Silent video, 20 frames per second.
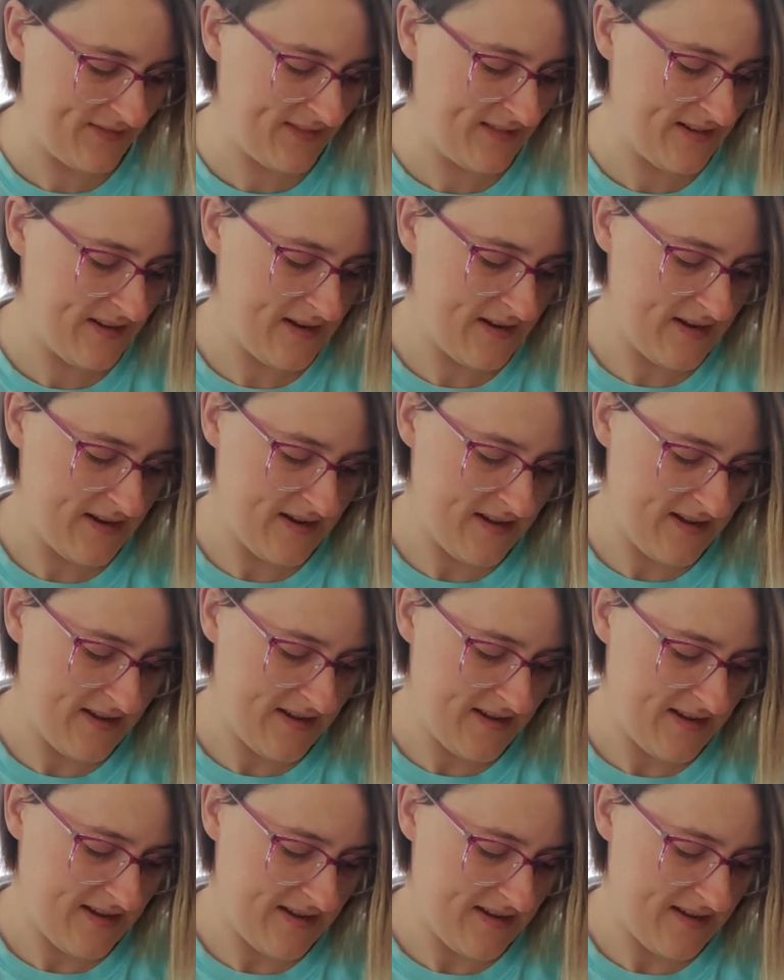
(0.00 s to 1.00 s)

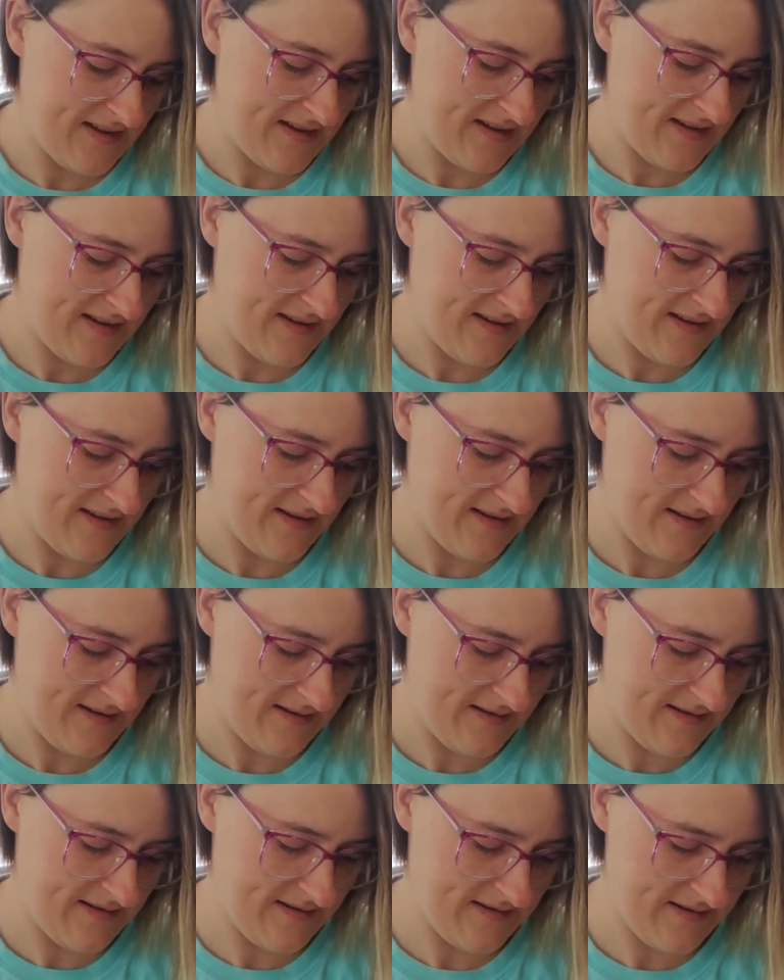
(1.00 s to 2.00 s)

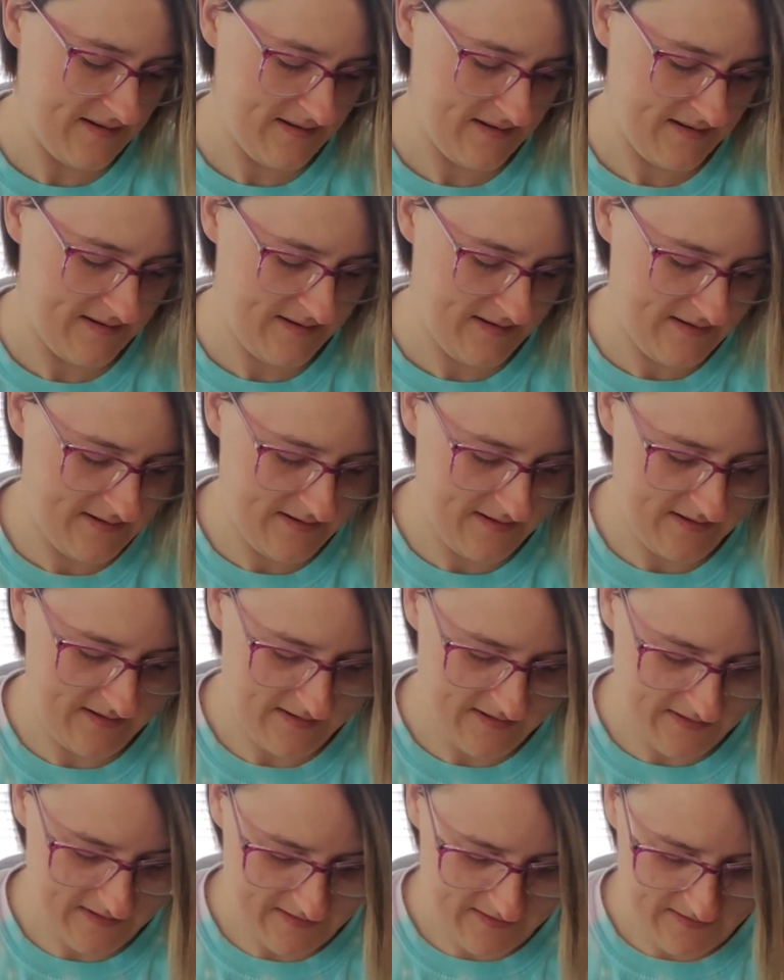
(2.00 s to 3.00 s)

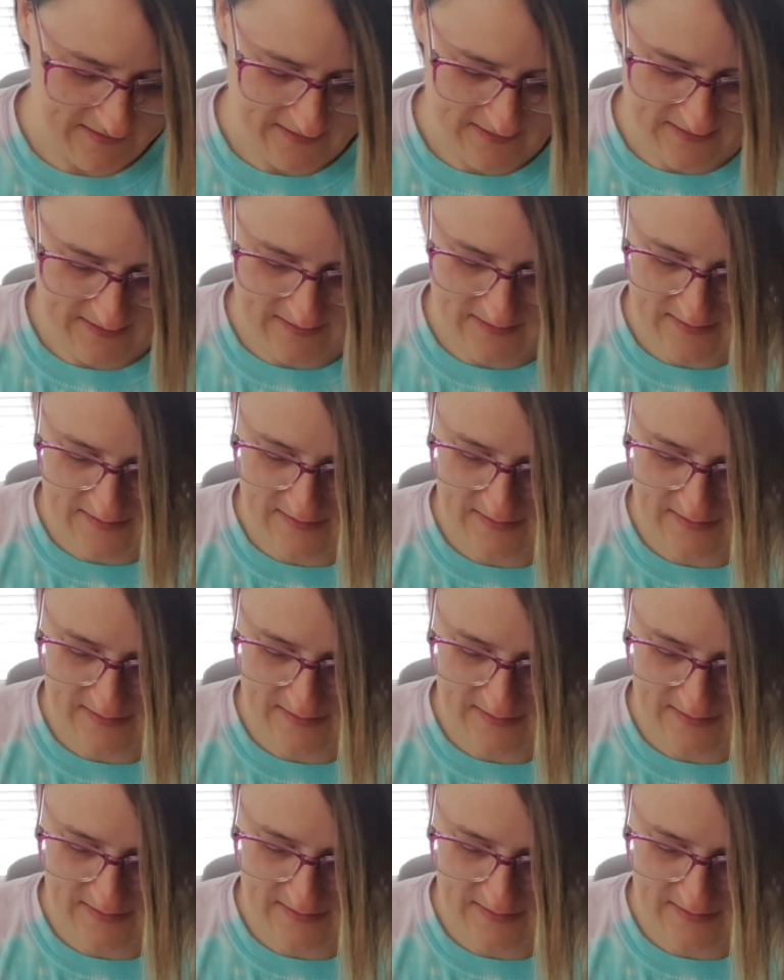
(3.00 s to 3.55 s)
Nobody speaks.